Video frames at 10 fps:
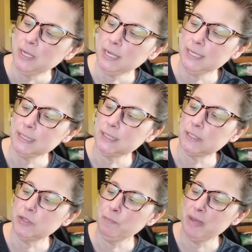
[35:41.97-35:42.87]
It's
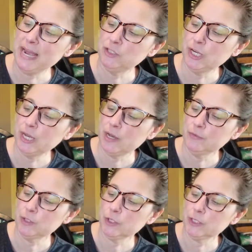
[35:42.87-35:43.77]
The Magic of
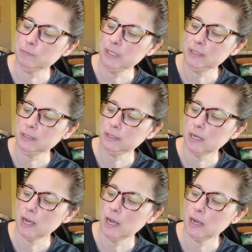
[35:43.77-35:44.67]
Christmas
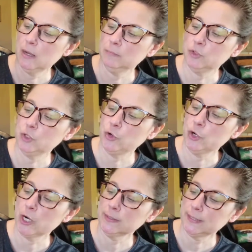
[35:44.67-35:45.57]
to
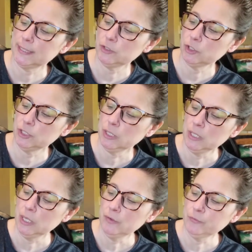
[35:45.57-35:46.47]
Cross Stitch,
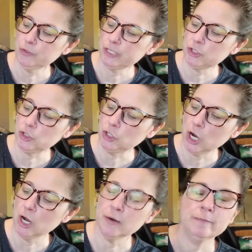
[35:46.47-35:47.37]
French
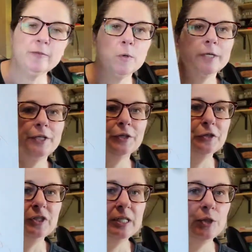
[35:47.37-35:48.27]
Charm for Your
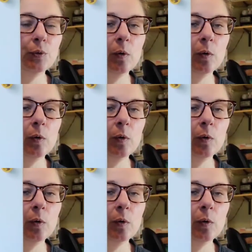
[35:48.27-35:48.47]
Stitch